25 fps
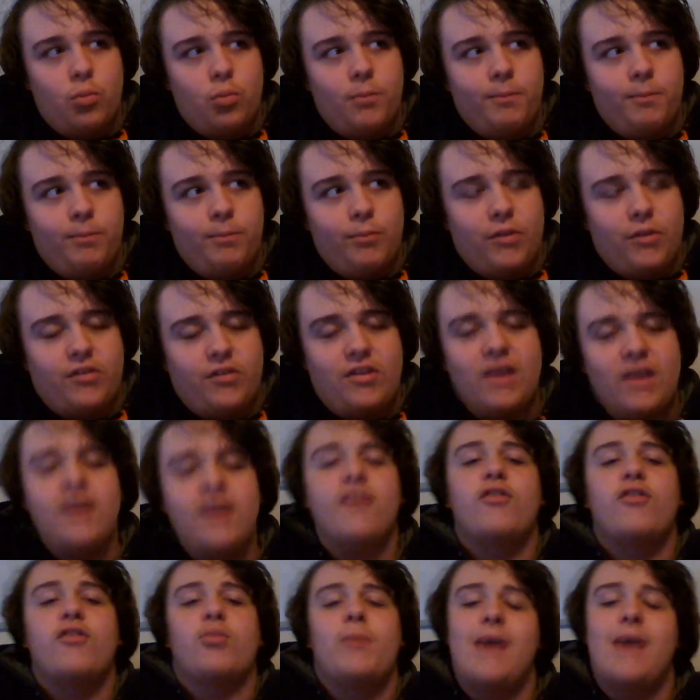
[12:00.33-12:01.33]
the
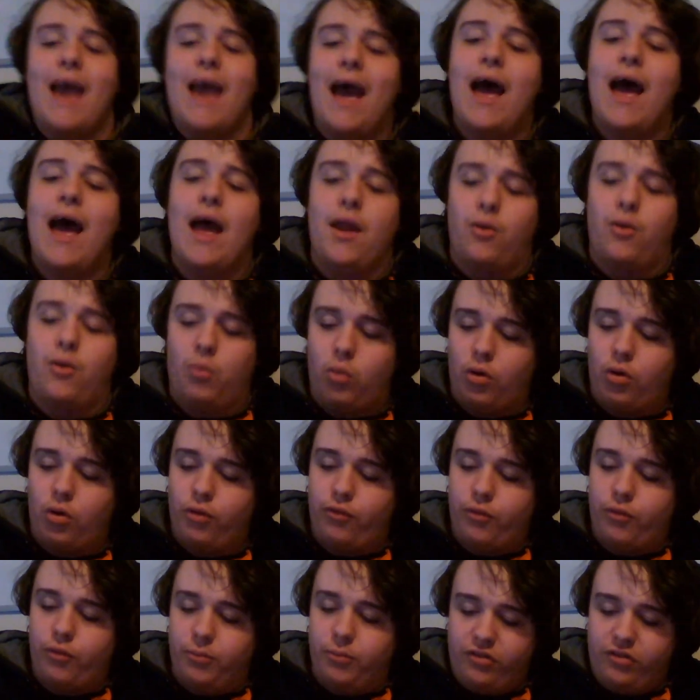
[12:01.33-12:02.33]
tickets we had were
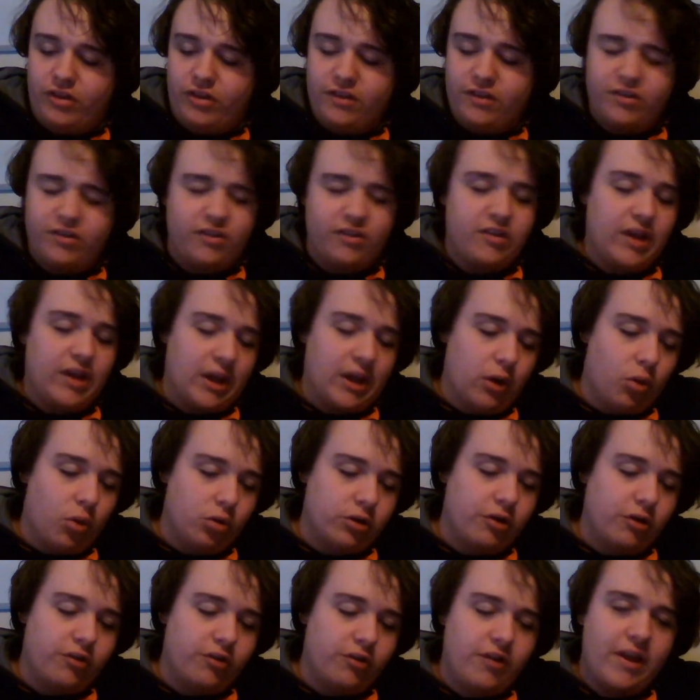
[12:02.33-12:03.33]
from season ticket
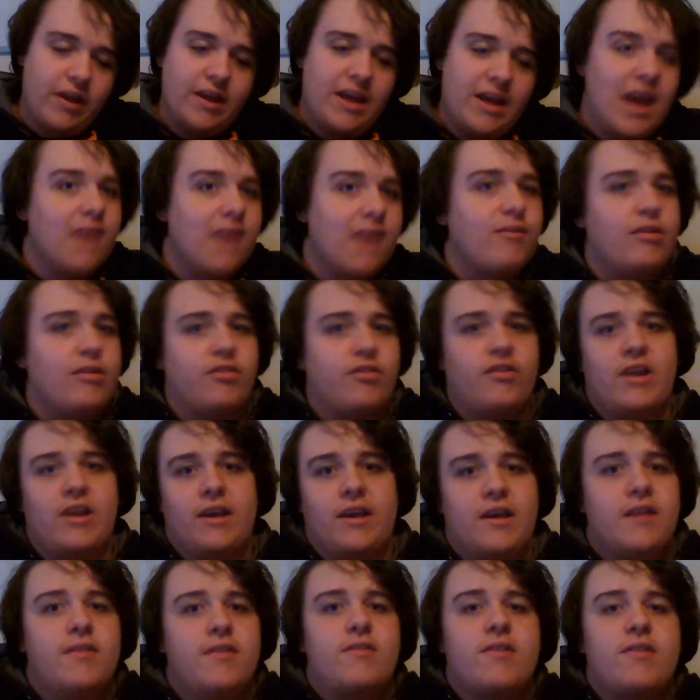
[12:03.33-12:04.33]
holders. They gave us
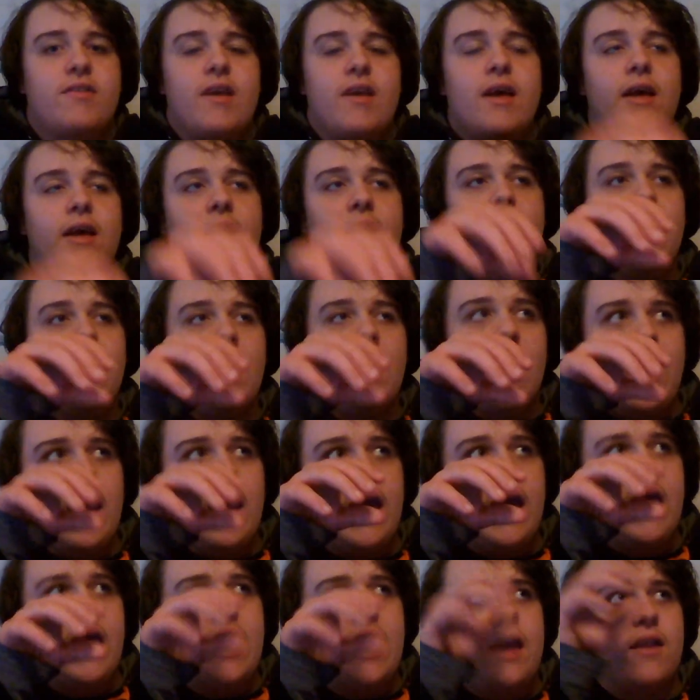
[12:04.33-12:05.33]
tickets.
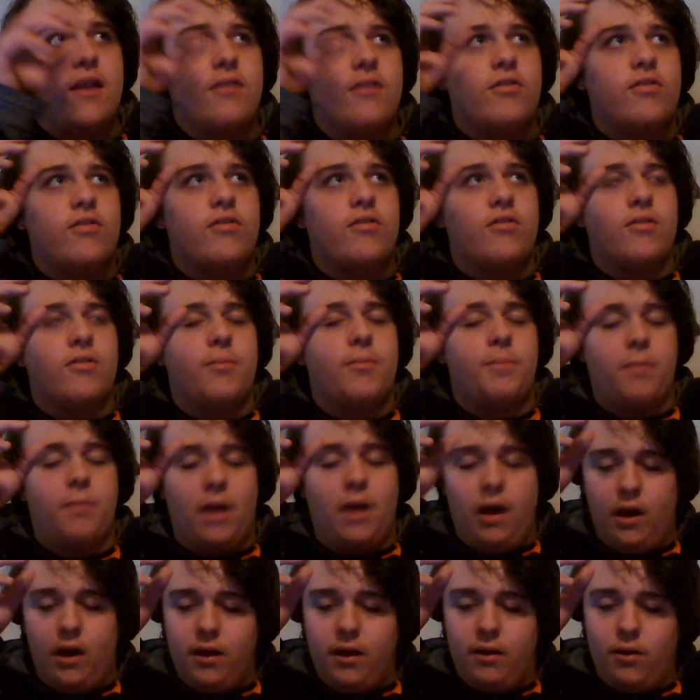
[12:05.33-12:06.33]
And
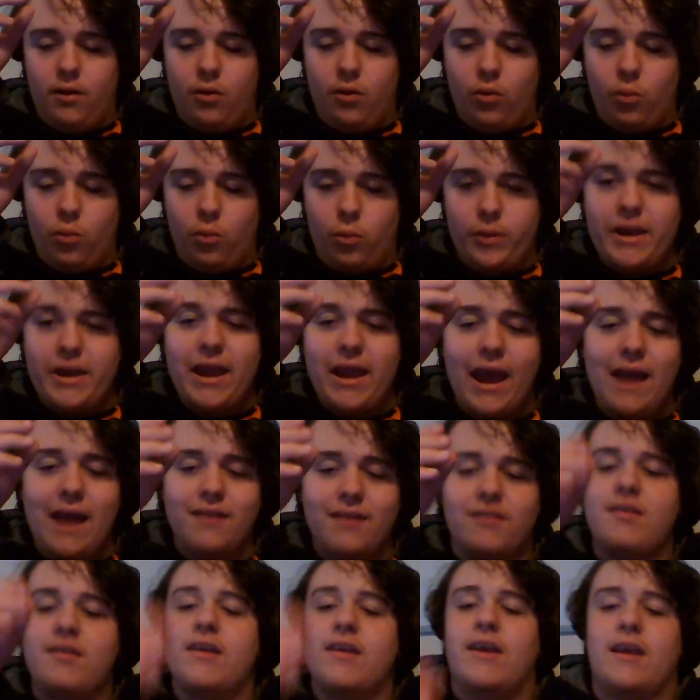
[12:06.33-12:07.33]
we had
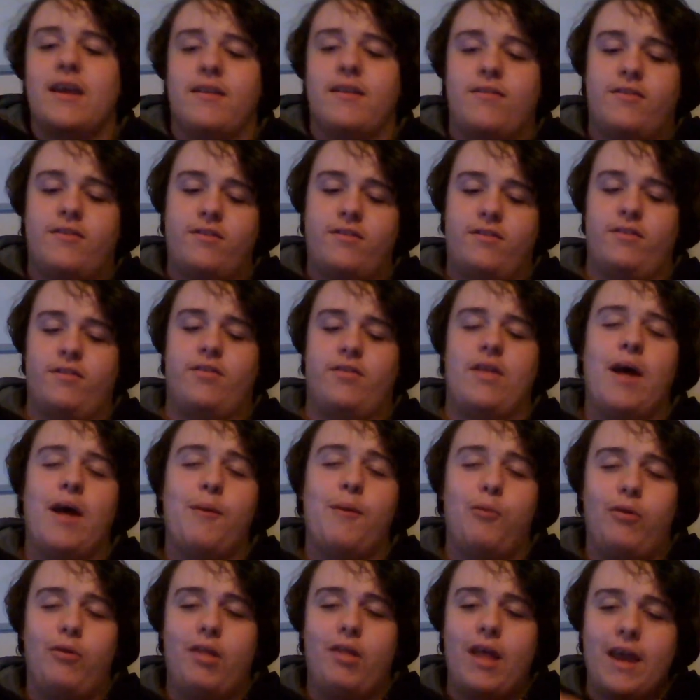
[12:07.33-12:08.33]
tickets that
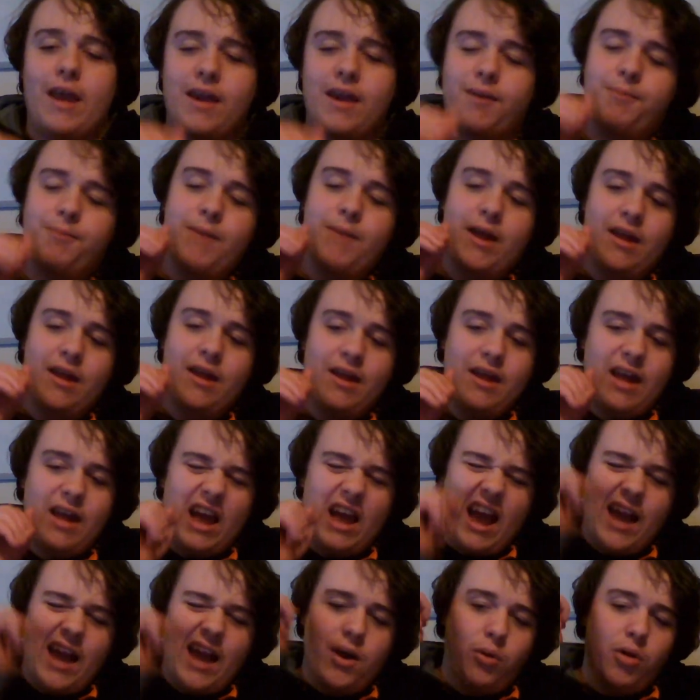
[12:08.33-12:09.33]
were like,
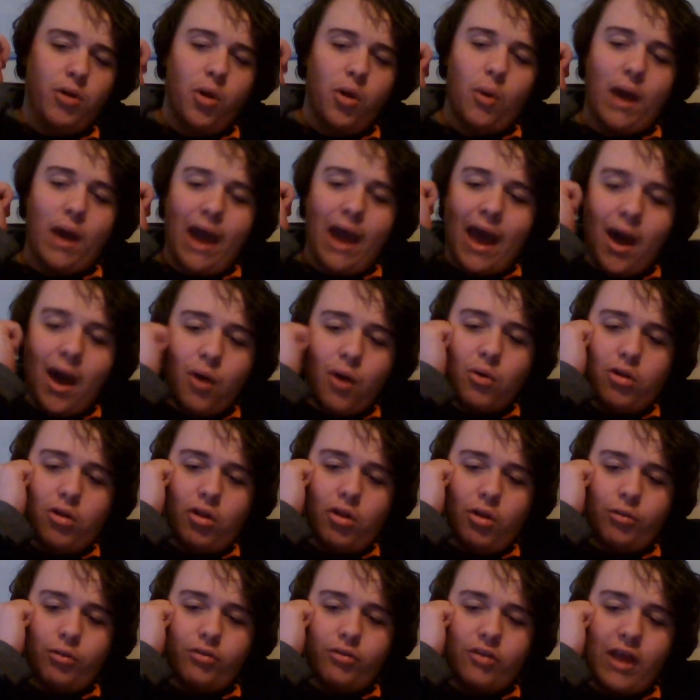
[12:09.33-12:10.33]
I don't know how
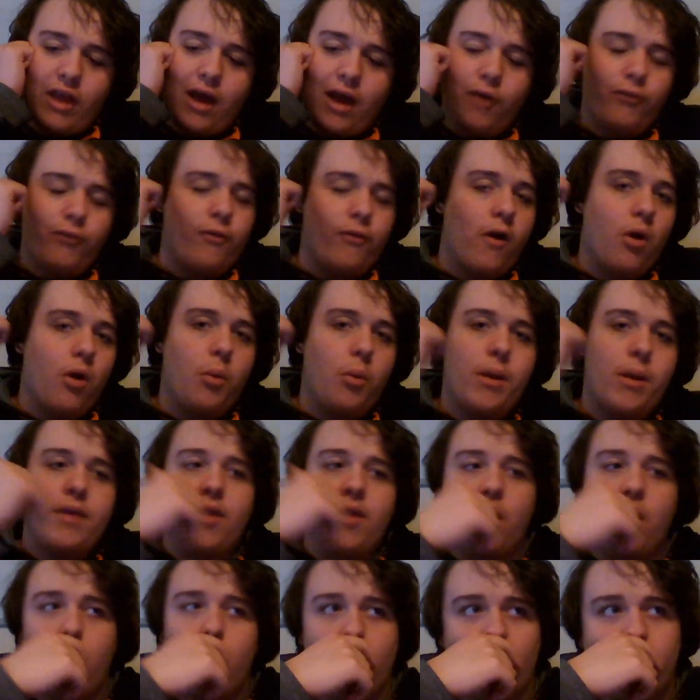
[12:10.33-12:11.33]
far away they
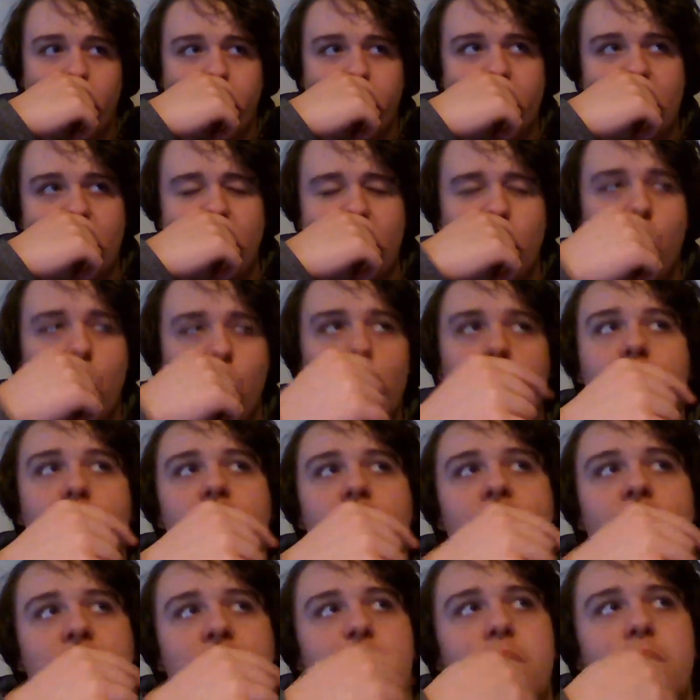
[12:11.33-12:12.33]
were, but they couldn't
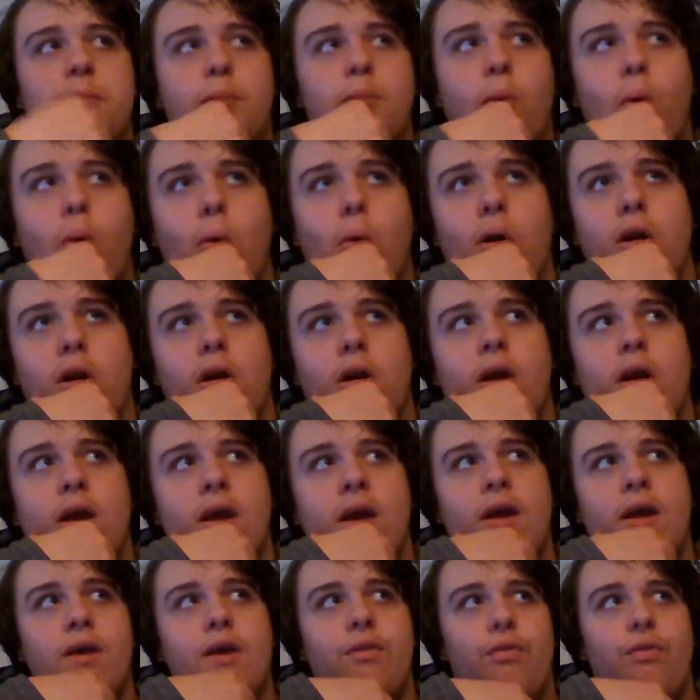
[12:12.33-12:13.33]
have been more
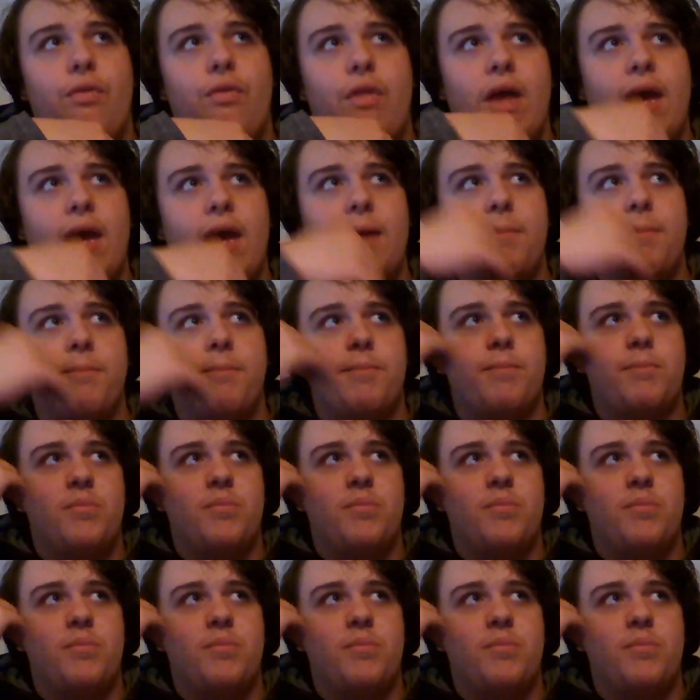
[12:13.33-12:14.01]
than